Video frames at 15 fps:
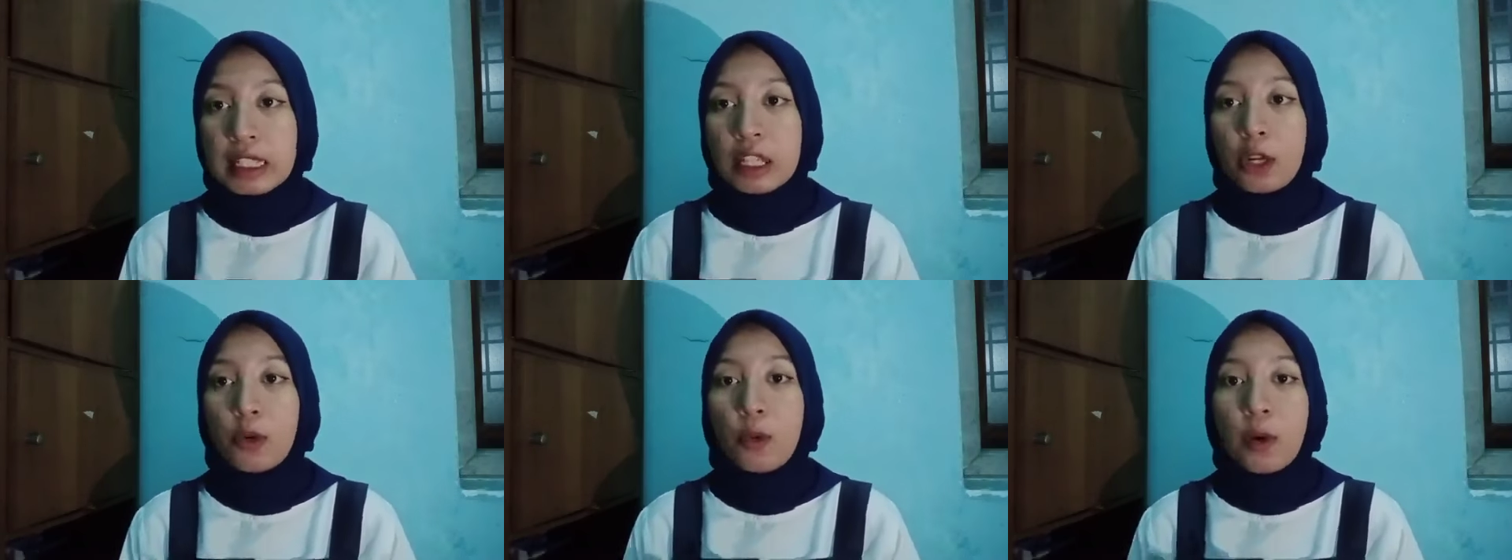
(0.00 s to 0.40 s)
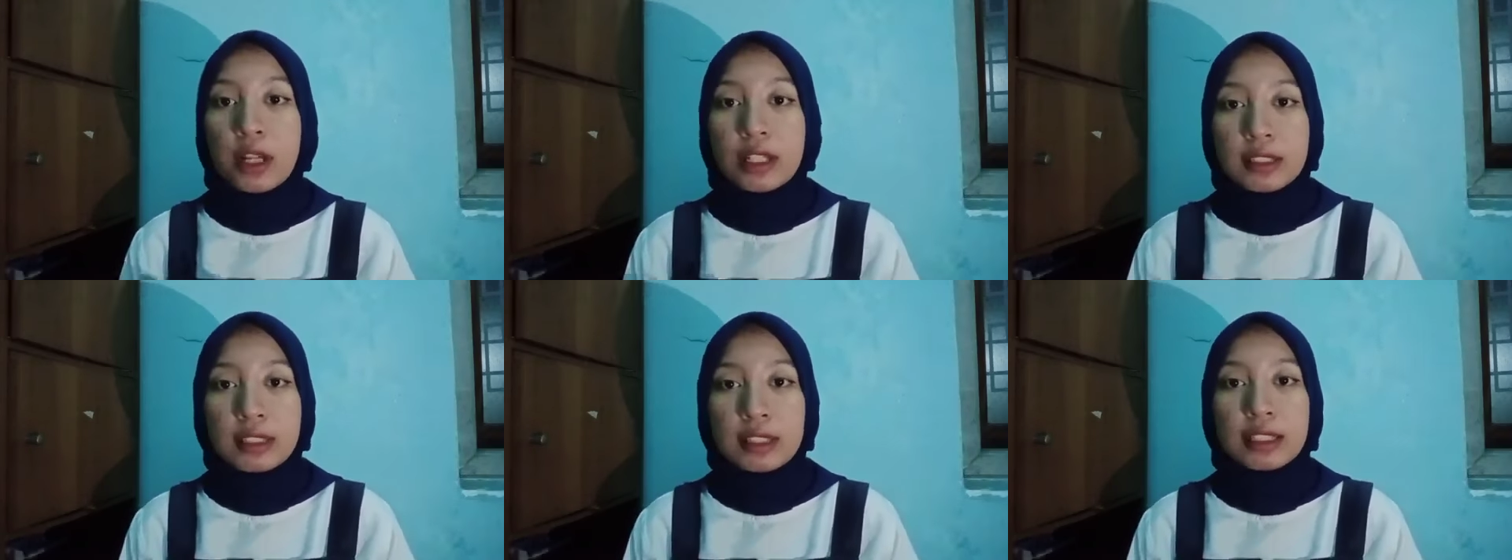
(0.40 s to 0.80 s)

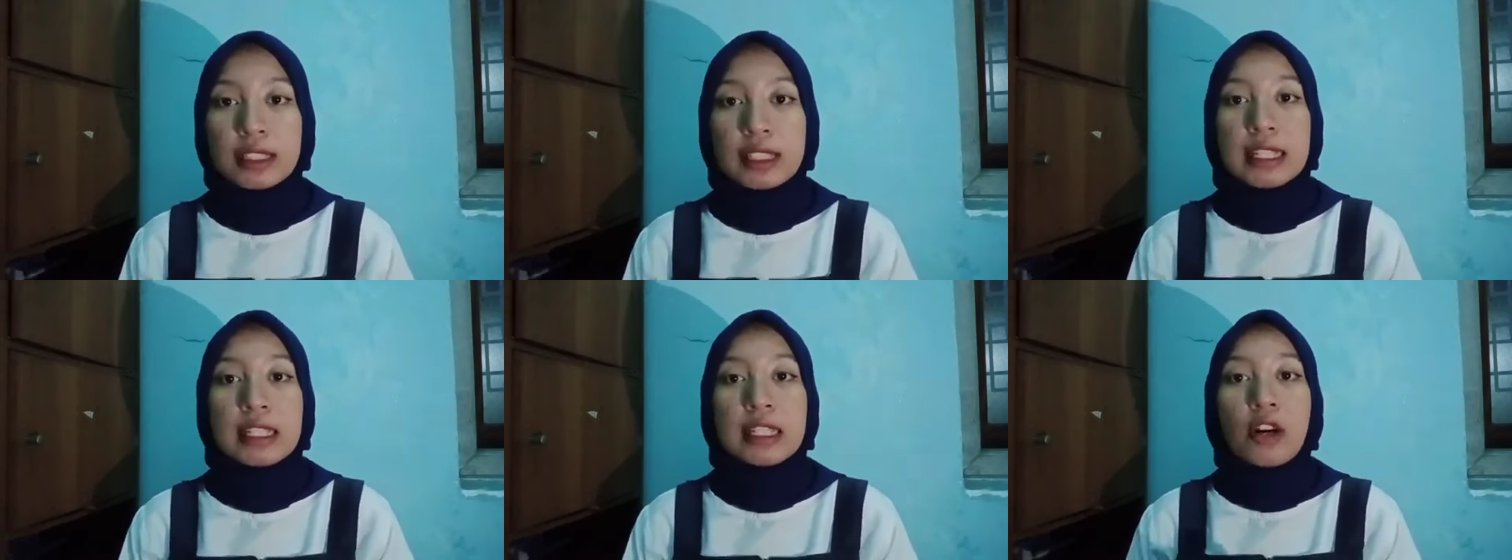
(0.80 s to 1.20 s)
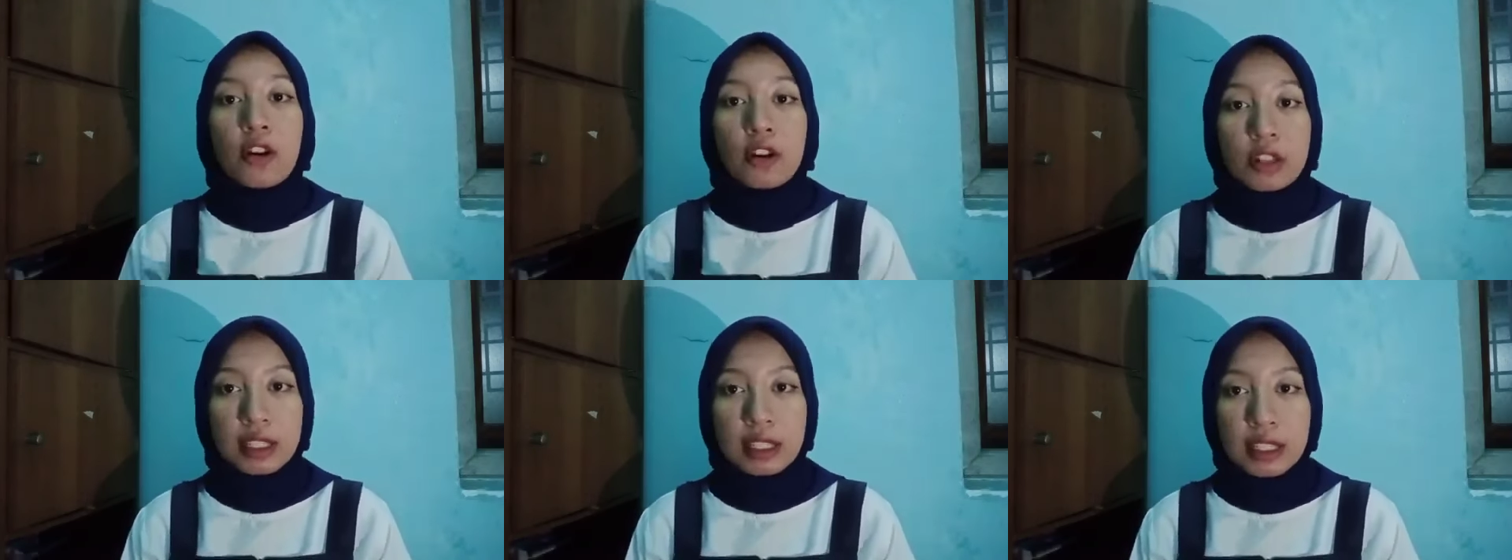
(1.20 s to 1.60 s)
quarterly, or
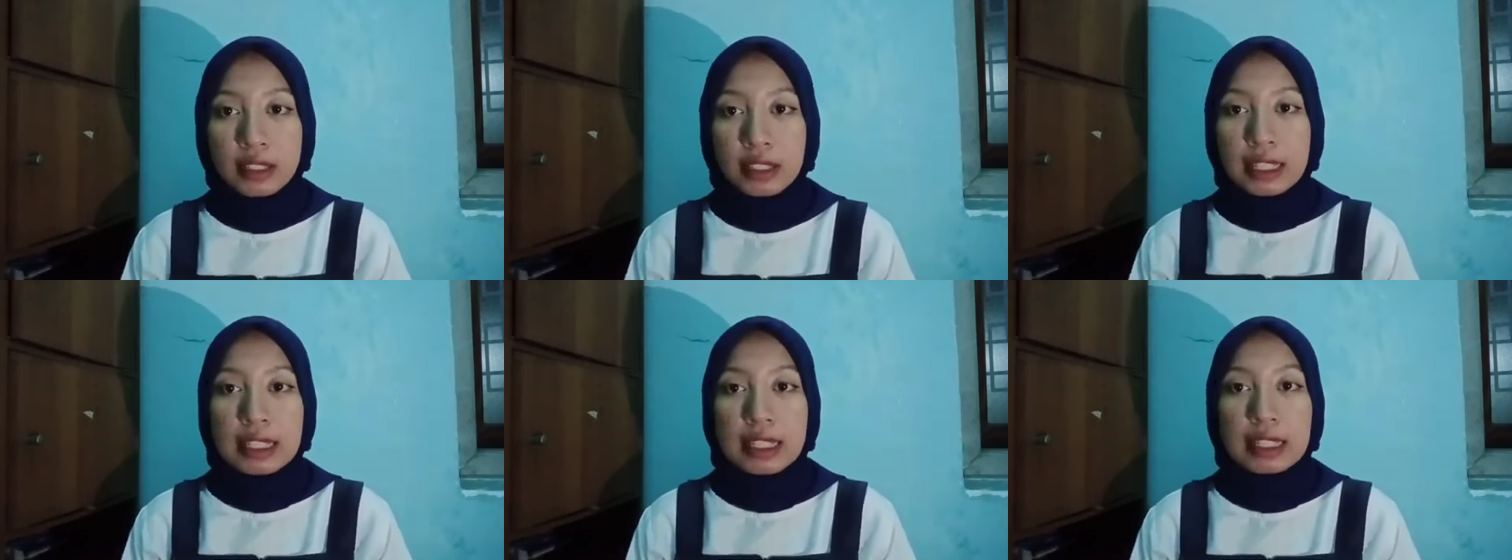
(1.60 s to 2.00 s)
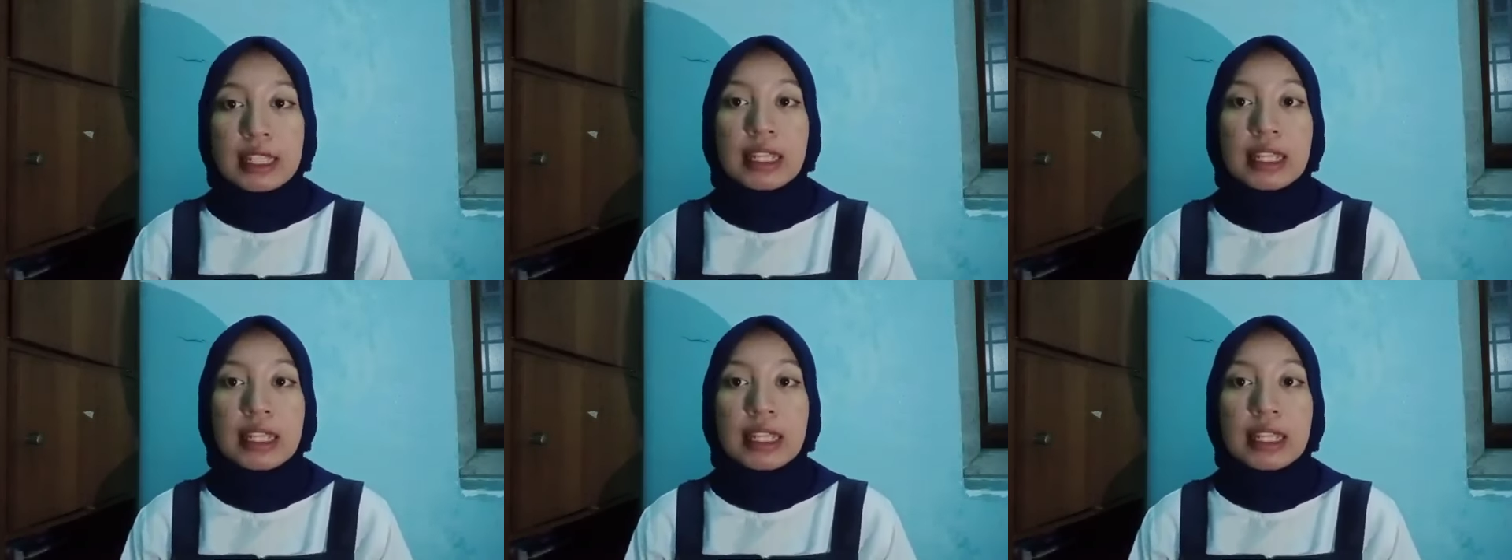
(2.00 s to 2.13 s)
yearly,